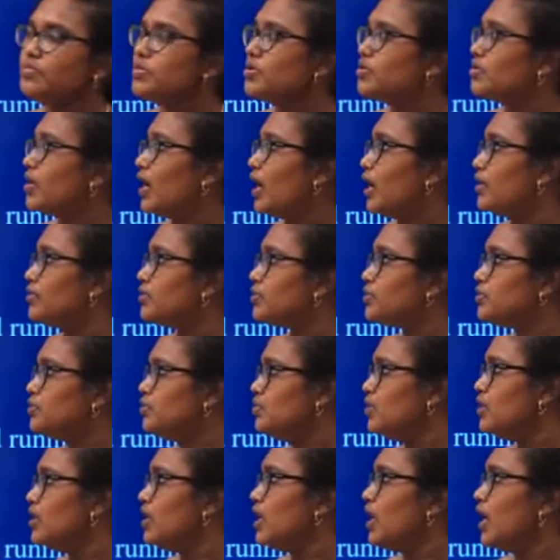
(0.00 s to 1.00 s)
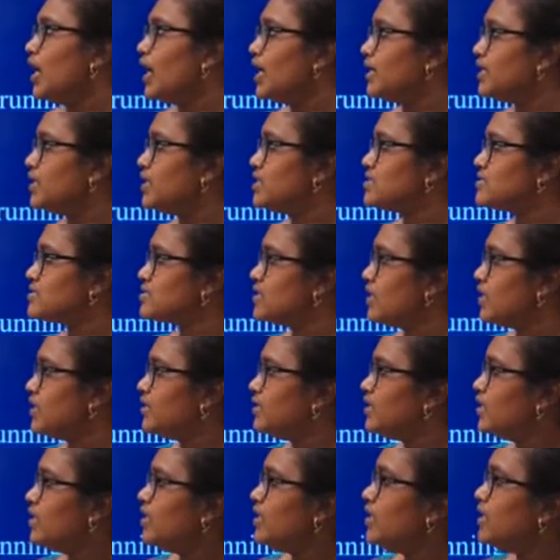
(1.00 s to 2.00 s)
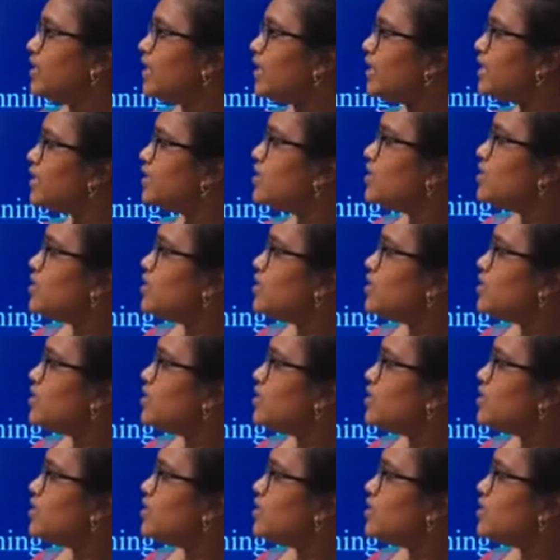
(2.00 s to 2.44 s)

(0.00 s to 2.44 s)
you have to understand, right?